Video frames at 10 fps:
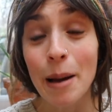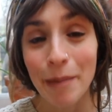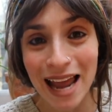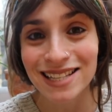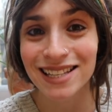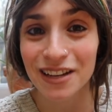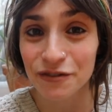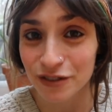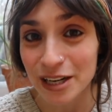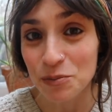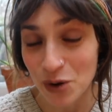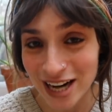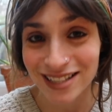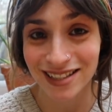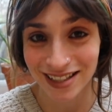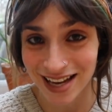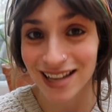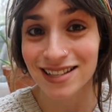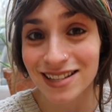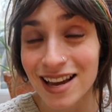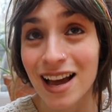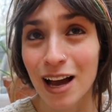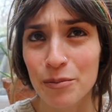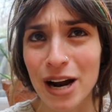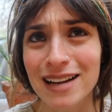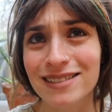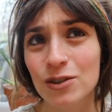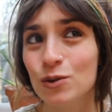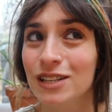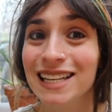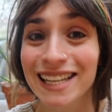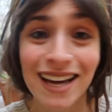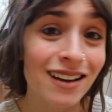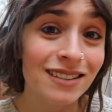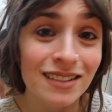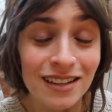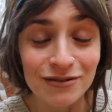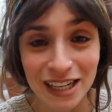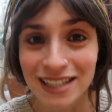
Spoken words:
plastic-free pregnancy test, a brand called Leah. Really